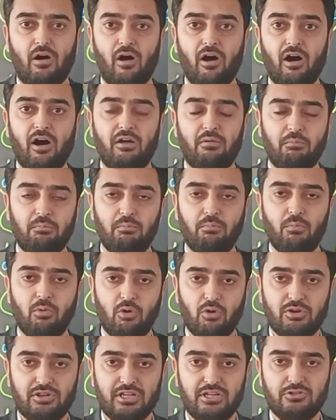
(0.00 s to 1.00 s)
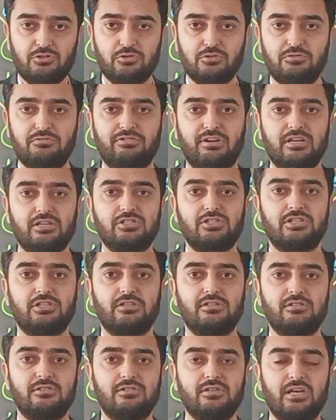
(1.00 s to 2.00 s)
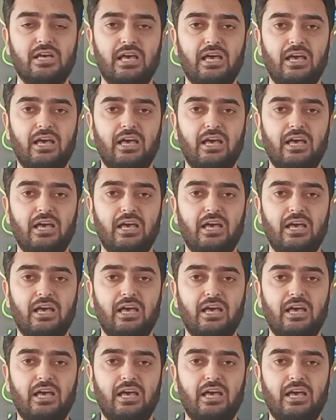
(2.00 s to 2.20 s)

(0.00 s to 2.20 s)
or more than two functions